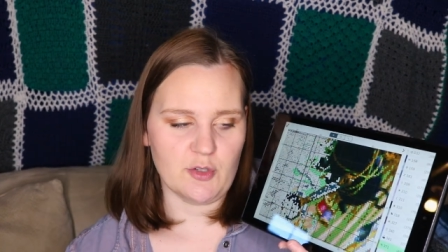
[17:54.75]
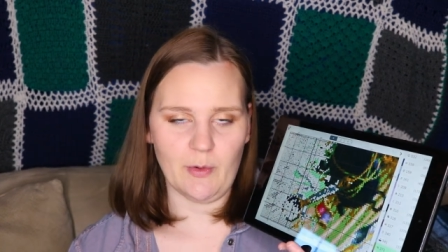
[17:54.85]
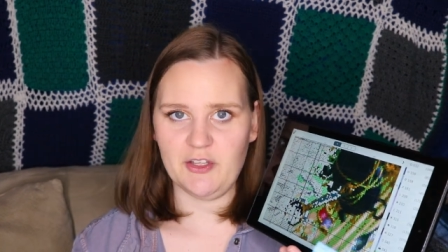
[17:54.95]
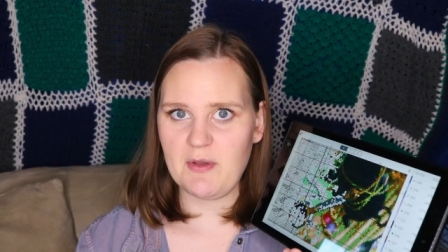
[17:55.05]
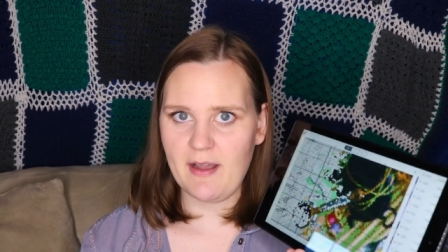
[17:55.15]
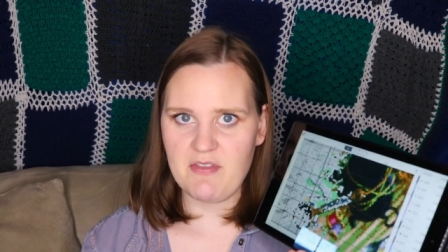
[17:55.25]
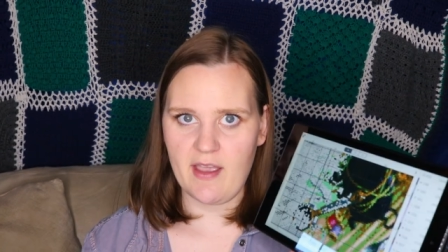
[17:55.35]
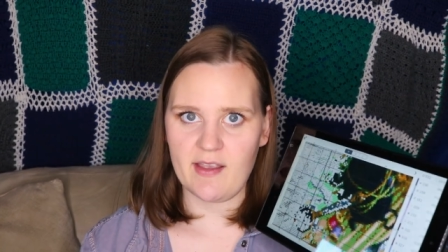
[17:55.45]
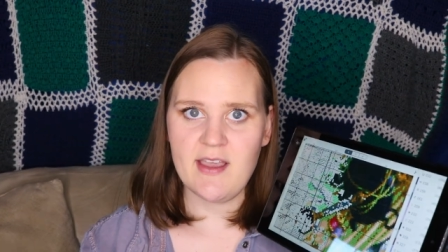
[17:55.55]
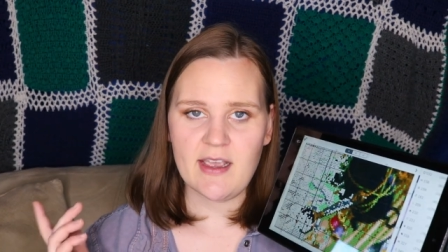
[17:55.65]
So while you have
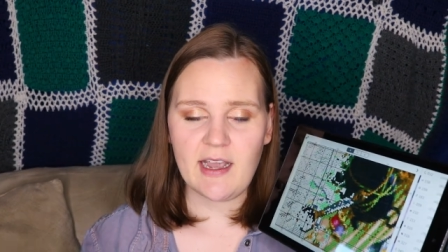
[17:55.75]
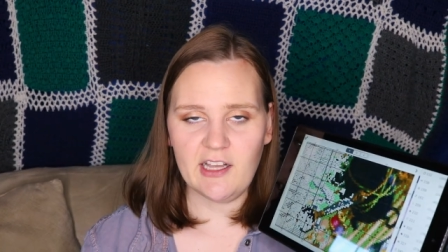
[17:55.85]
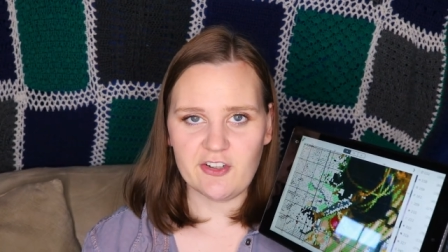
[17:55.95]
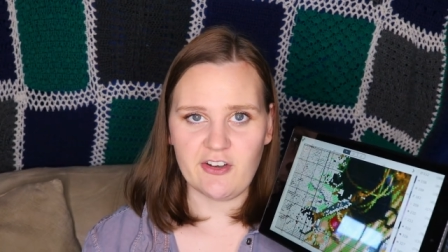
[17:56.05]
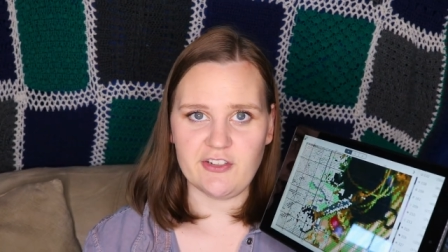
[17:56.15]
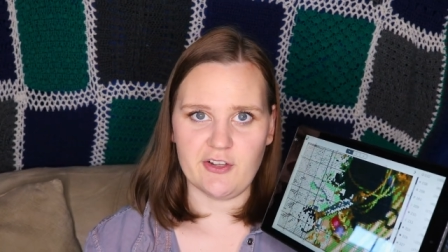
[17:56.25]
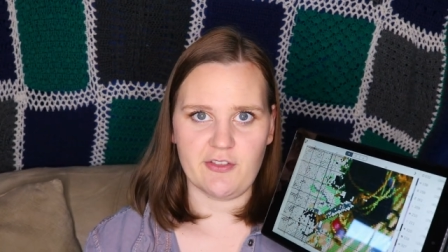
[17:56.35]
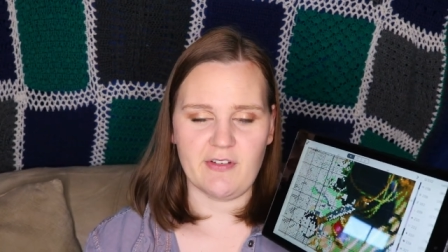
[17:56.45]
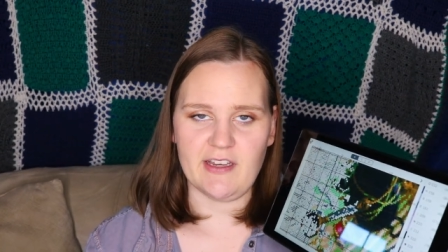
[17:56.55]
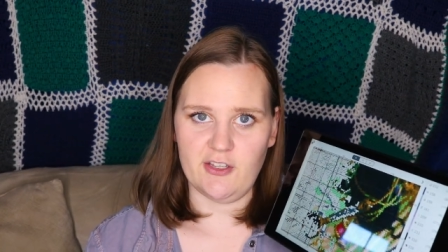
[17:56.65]
that color on your
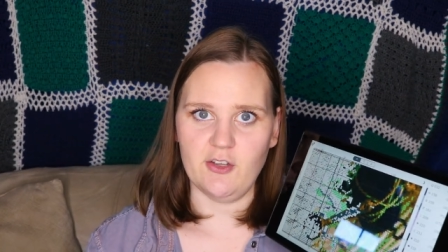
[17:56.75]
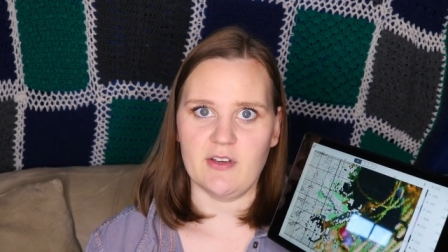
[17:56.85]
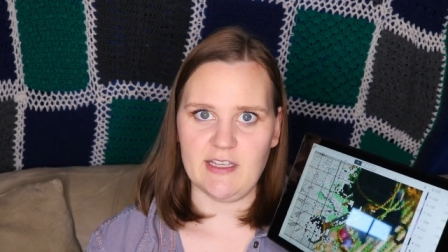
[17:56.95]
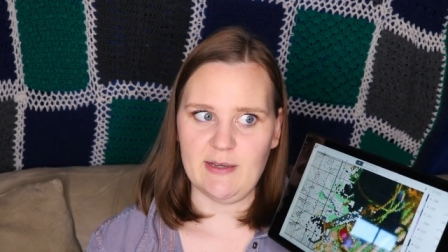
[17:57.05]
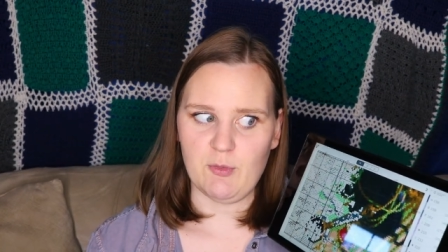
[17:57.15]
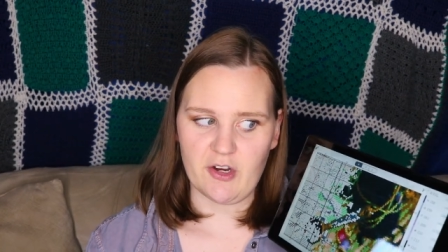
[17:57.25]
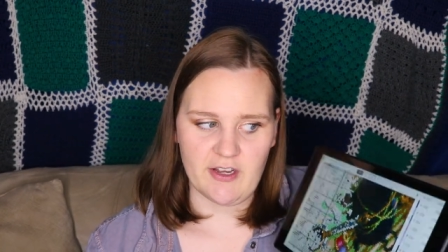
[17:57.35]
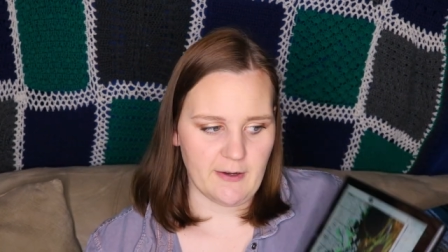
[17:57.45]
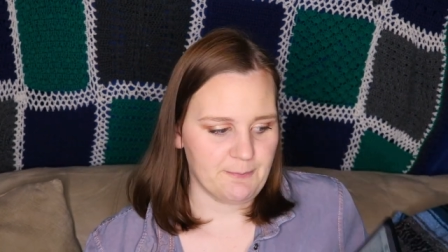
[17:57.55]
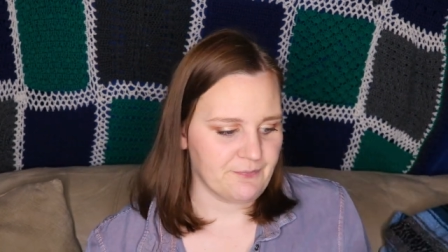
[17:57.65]
thread, you can keep
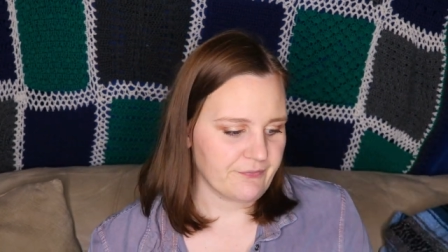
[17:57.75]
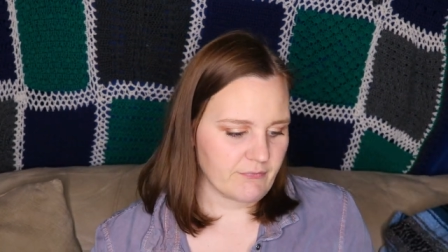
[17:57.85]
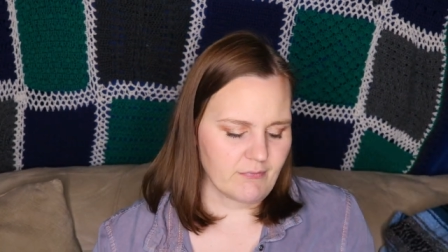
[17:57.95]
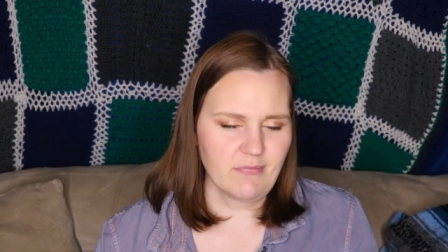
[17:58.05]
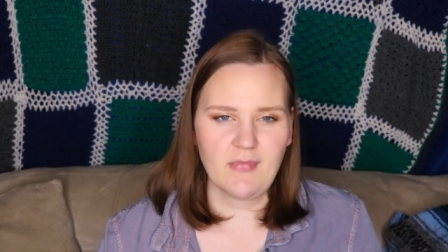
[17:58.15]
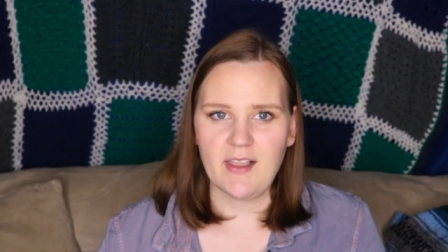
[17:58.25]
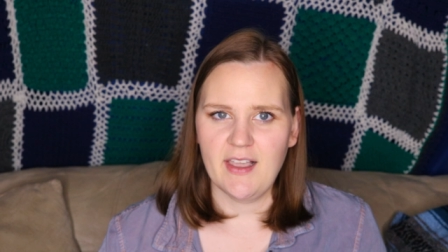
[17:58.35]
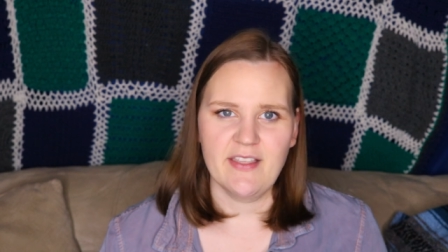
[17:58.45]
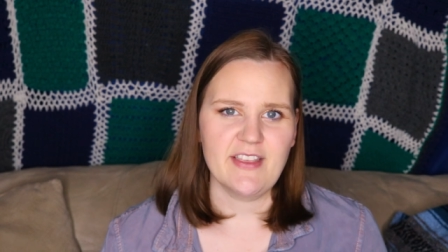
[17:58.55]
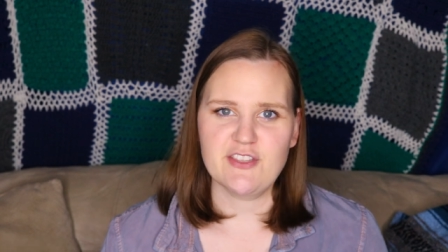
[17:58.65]
working
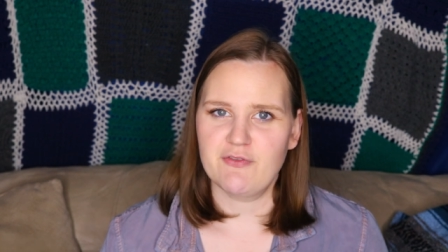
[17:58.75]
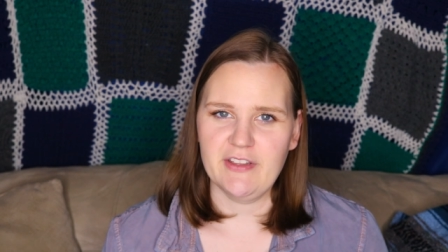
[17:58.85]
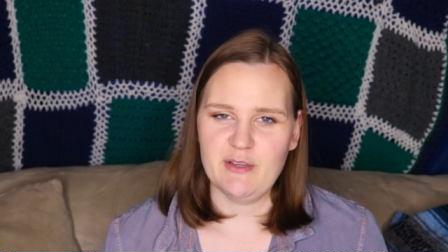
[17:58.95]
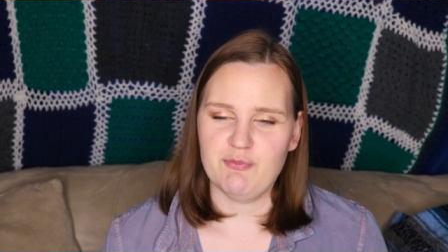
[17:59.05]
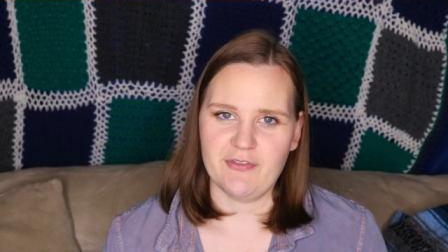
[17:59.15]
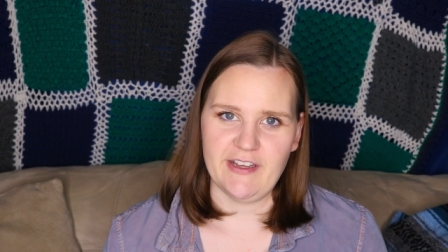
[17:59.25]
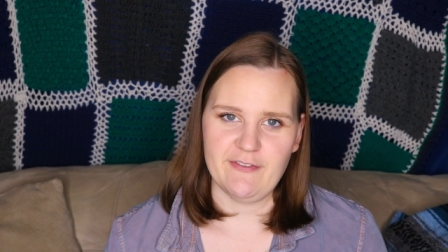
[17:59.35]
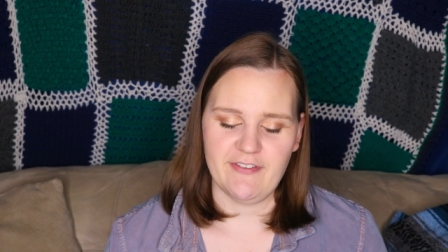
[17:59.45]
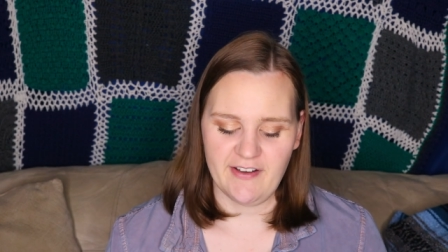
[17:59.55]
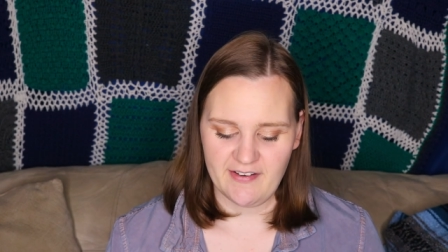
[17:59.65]
that's a really
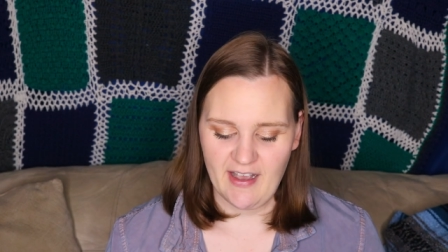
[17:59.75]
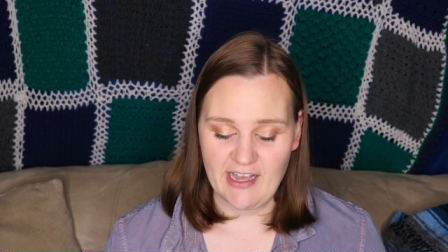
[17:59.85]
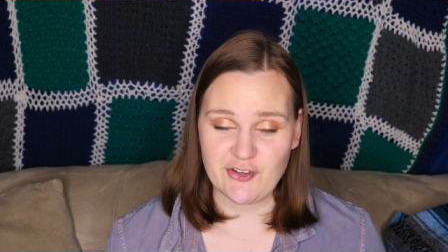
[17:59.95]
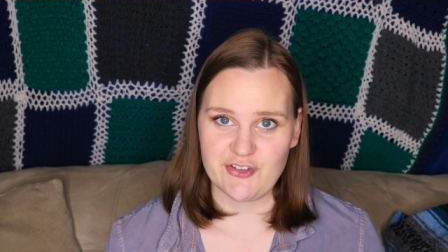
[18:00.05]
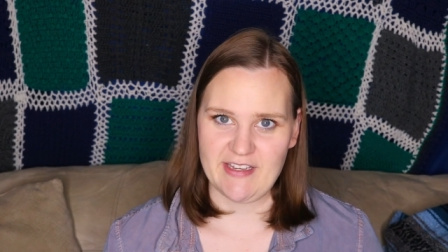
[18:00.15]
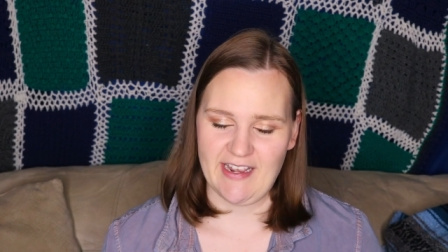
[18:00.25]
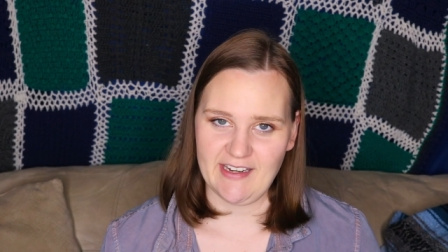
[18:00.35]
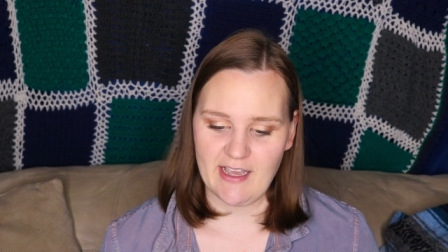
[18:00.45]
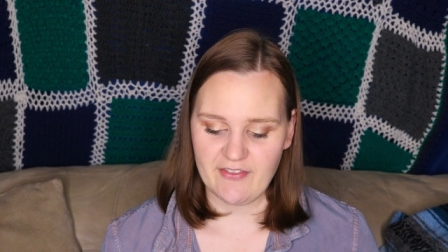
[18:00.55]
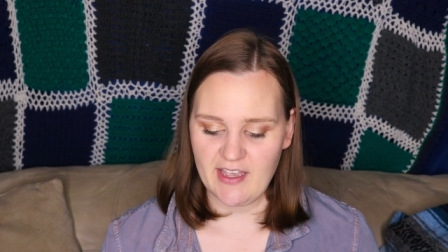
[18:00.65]
brief
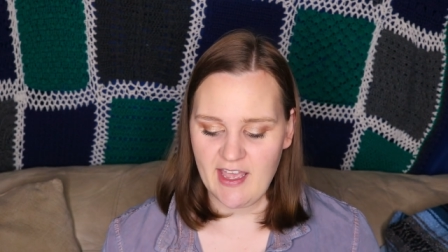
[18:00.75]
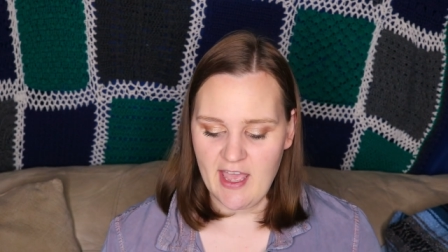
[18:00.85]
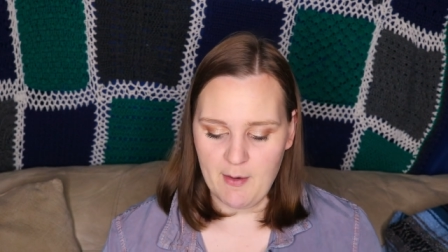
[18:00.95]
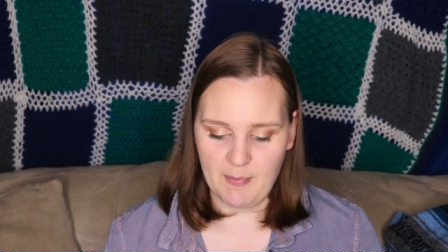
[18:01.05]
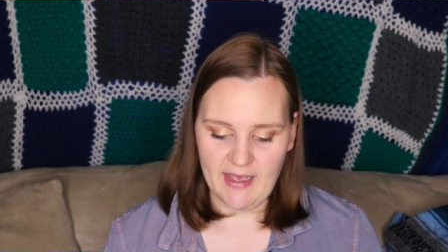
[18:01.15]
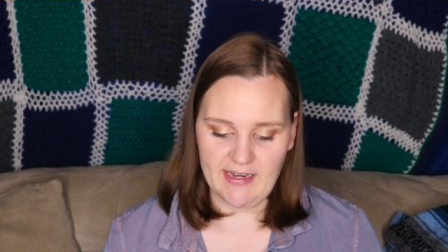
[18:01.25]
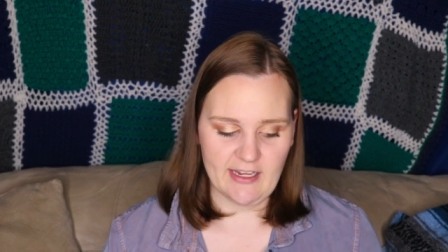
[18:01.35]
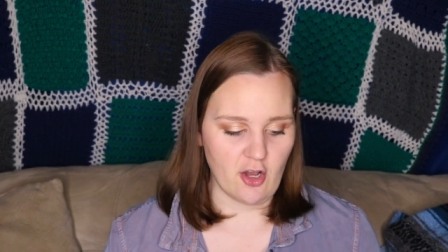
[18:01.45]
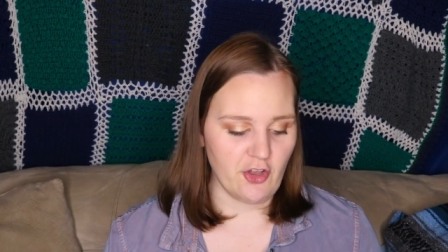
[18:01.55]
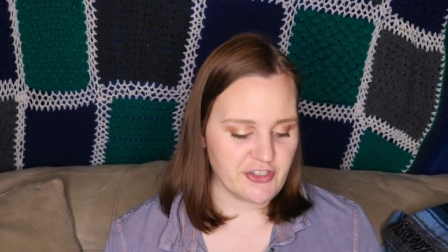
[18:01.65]
understanding of it, but
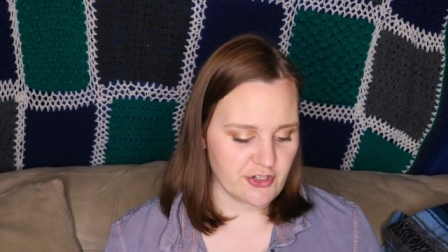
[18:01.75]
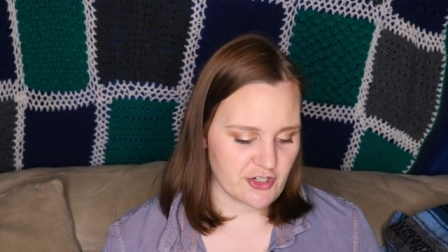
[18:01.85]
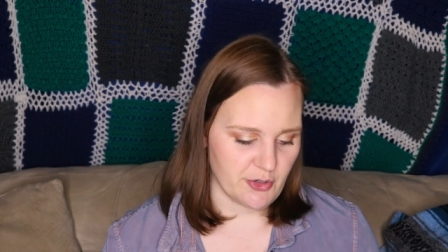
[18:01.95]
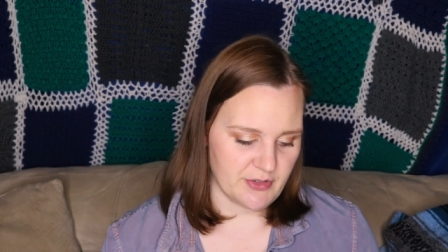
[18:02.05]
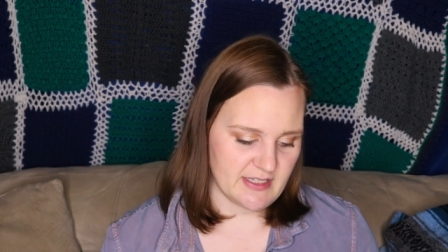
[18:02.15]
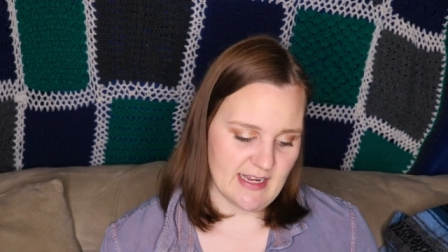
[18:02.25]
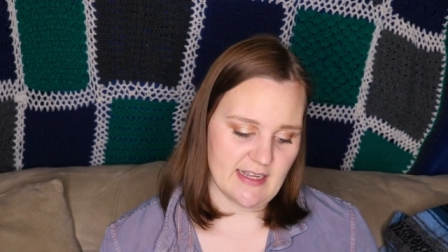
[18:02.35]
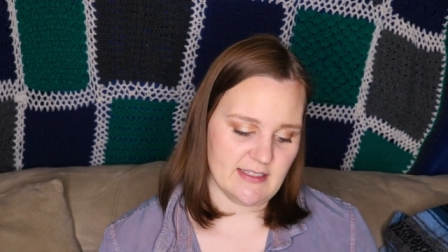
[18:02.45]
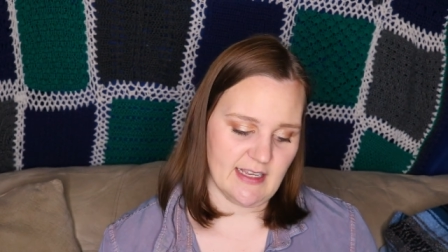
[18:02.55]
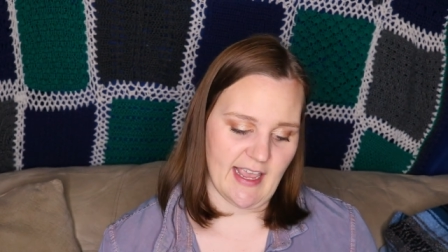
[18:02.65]
it also shows
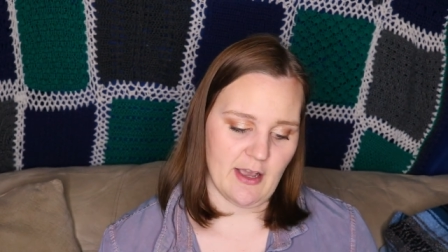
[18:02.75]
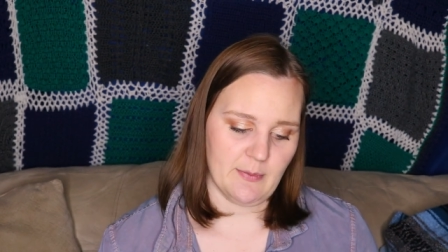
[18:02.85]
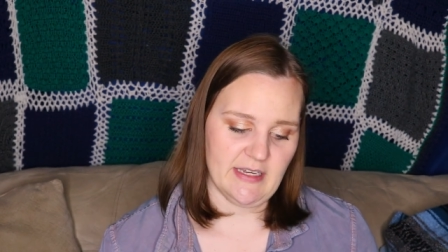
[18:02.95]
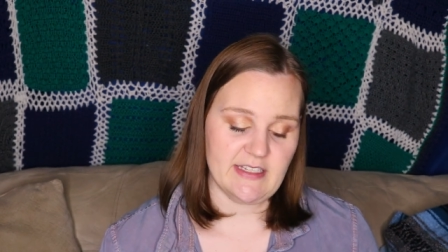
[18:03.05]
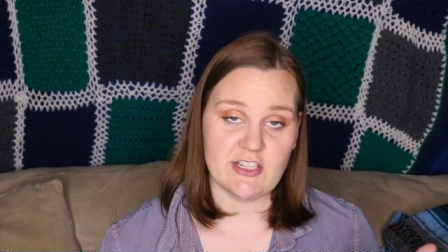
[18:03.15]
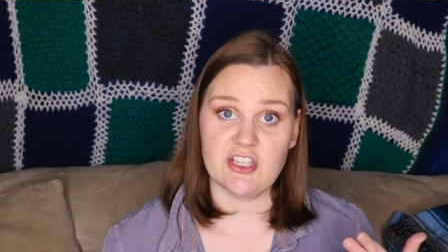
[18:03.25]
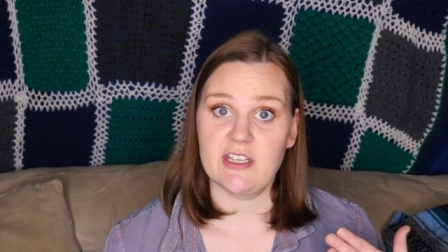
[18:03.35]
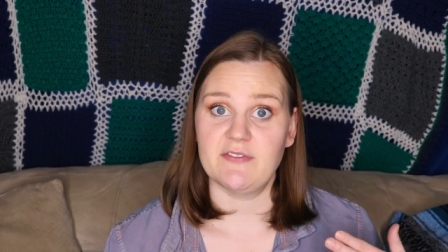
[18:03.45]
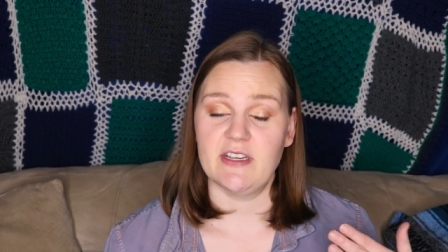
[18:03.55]
stats like how many stitches I've